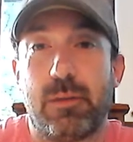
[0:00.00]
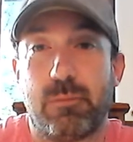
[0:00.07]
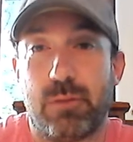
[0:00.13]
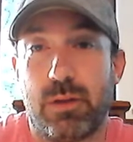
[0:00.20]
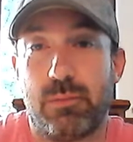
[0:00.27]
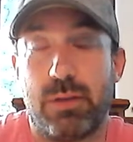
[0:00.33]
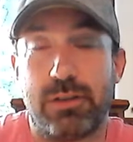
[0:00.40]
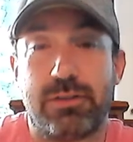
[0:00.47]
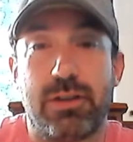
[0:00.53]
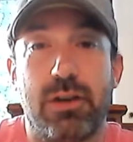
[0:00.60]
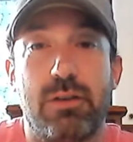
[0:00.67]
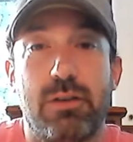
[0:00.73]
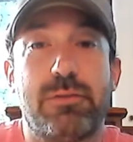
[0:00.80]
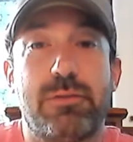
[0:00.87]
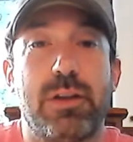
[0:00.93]
and
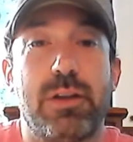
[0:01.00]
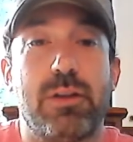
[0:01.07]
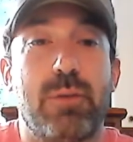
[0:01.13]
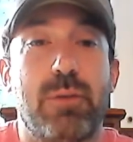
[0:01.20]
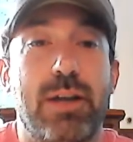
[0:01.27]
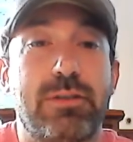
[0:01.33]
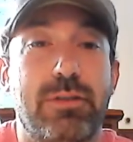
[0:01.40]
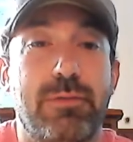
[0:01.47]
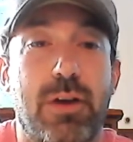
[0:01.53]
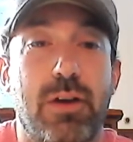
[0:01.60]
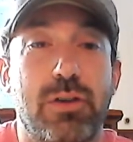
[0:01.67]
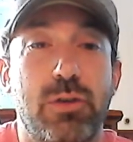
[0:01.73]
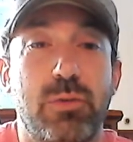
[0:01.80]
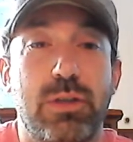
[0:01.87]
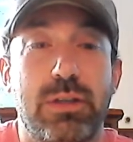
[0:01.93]
myself and the rest of our
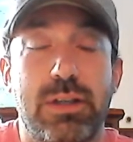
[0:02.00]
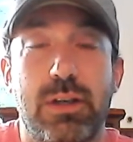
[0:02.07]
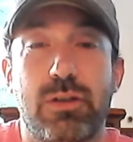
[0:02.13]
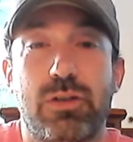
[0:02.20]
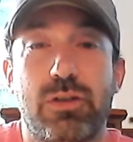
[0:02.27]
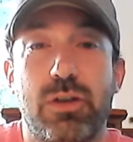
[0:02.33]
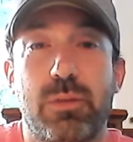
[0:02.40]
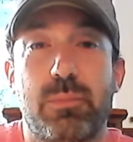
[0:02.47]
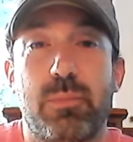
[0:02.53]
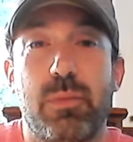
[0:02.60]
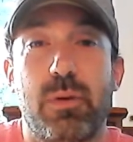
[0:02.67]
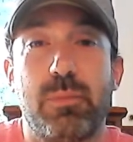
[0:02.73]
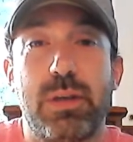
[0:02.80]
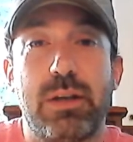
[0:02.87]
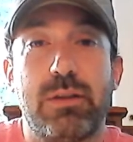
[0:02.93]
union leadership
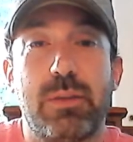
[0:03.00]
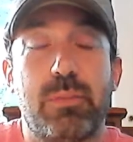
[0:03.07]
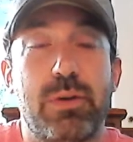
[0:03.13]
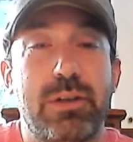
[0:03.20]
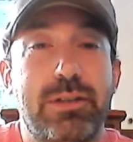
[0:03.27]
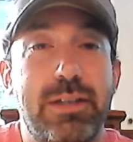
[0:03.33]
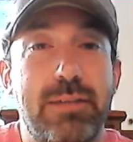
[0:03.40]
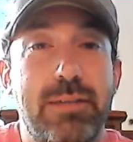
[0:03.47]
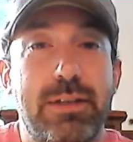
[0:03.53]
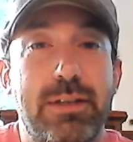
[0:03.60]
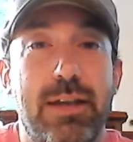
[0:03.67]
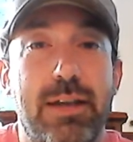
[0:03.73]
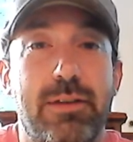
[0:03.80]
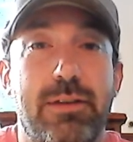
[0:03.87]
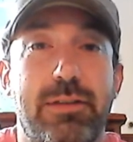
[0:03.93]
immediately put a team
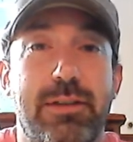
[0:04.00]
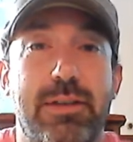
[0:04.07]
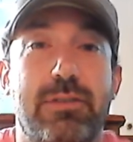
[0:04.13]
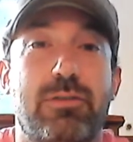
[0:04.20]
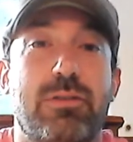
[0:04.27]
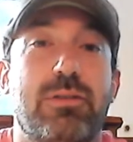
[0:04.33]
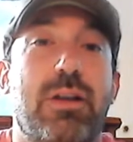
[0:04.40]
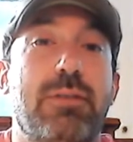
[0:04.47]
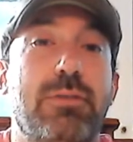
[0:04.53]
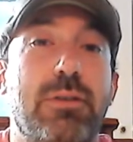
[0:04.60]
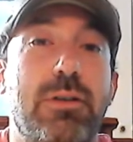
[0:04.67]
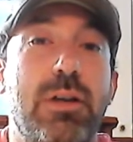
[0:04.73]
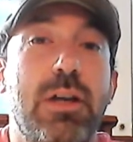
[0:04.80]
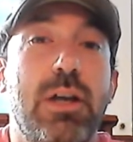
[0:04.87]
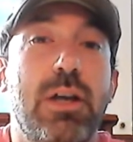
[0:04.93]
together at the district
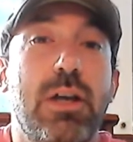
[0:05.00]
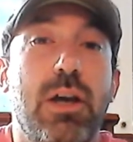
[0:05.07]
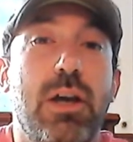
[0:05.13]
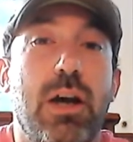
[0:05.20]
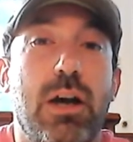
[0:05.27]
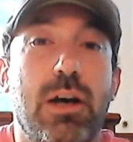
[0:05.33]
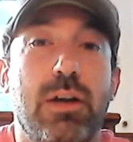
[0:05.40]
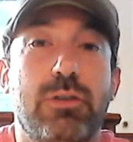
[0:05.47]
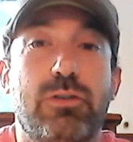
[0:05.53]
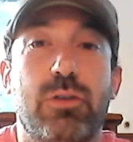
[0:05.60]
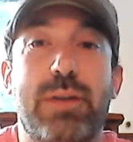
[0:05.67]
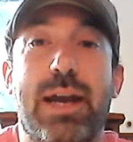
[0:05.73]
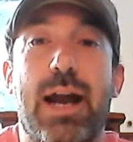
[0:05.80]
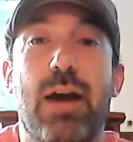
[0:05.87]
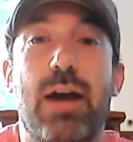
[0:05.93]
level uh, so
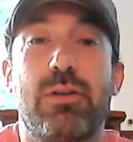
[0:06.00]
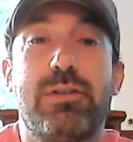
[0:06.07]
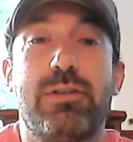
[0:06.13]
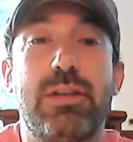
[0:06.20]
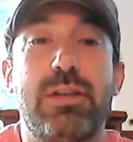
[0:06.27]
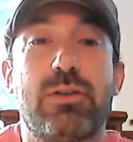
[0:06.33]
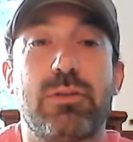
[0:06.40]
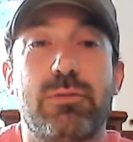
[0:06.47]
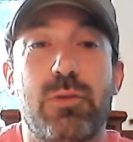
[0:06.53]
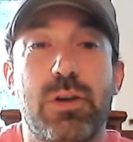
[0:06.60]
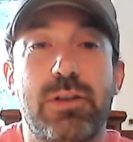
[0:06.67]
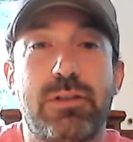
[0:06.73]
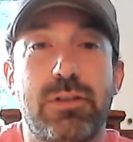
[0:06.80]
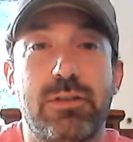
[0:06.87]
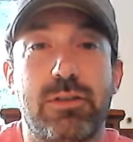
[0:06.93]
that our teacher
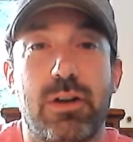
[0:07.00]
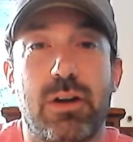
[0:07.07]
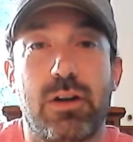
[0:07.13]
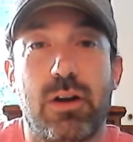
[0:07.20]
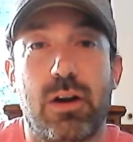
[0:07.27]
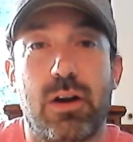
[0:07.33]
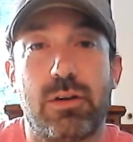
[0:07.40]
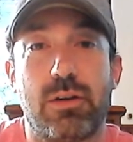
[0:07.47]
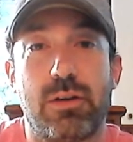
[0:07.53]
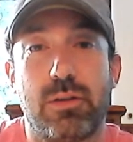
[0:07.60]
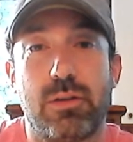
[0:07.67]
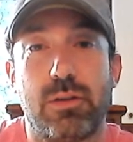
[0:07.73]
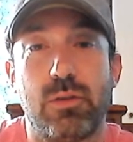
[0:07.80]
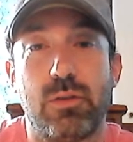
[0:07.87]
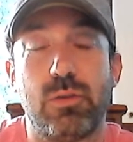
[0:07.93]
voices and our, our
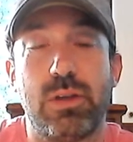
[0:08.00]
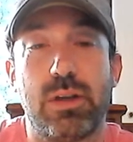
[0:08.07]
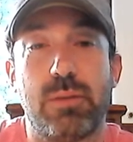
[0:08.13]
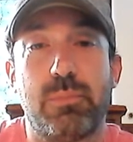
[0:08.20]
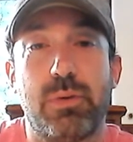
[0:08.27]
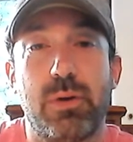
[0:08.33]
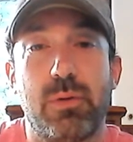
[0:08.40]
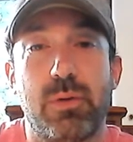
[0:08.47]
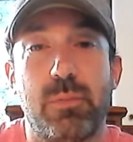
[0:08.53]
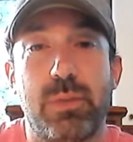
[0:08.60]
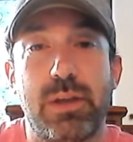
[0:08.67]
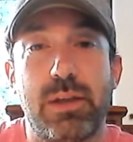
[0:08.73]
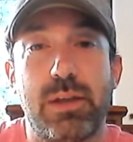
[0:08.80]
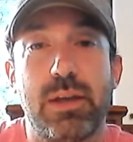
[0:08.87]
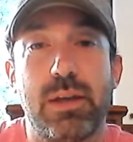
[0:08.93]
union input would
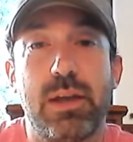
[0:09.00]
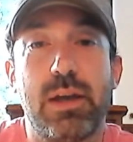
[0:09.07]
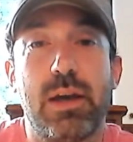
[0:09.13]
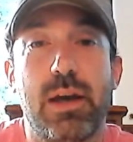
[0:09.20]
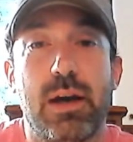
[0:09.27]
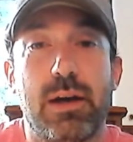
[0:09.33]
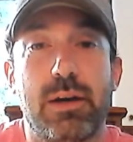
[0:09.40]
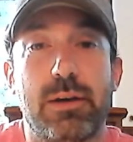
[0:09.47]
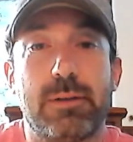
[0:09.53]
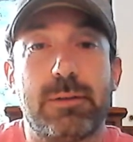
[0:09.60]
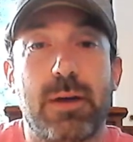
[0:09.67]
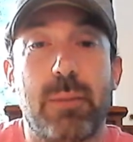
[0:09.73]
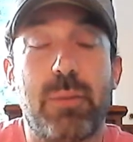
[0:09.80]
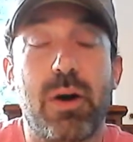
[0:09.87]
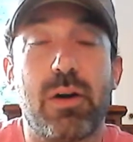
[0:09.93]
be uh,
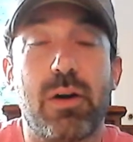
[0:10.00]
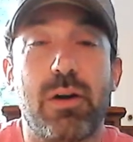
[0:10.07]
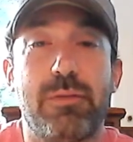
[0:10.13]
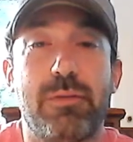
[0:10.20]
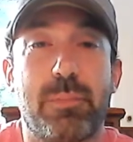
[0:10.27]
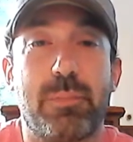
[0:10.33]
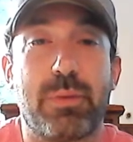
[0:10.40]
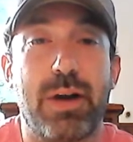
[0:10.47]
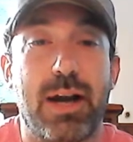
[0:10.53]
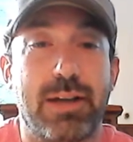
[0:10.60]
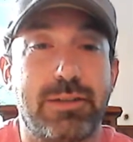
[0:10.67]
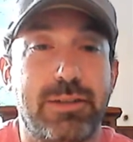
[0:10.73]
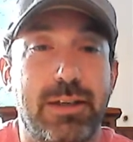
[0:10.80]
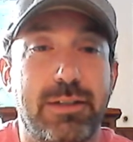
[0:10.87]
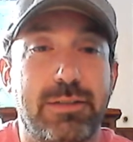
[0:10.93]
a part of the
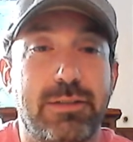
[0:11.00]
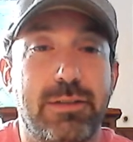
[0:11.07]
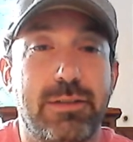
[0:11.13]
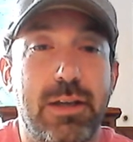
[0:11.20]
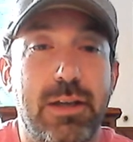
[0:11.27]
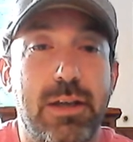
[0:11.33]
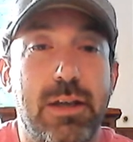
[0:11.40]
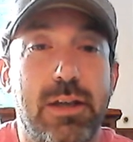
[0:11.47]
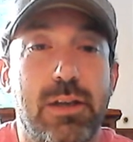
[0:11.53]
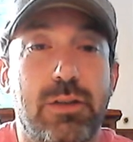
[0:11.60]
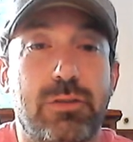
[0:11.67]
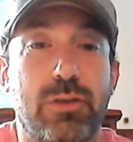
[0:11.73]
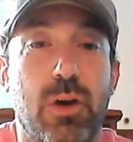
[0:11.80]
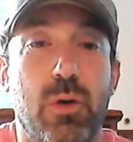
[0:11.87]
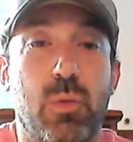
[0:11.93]
process.
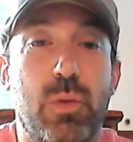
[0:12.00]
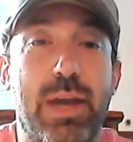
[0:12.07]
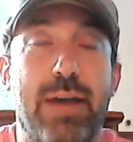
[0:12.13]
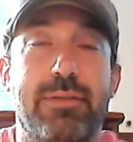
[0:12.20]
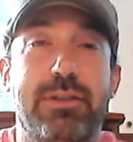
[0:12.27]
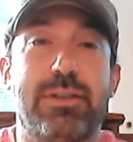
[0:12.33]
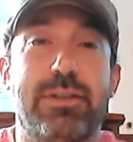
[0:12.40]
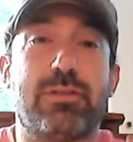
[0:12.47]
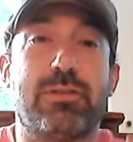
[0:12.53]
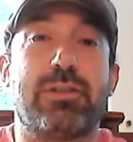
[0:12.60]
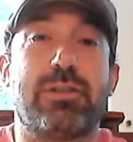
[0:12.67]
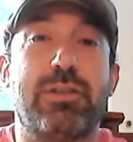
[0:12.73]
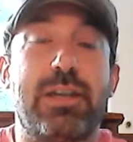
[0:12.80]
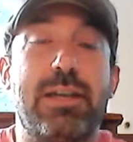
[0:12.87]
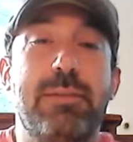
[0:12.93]
So we have a
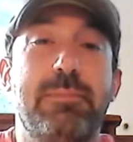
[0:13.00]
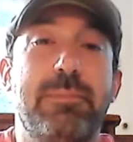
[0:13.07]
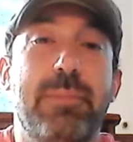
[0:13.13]
district team.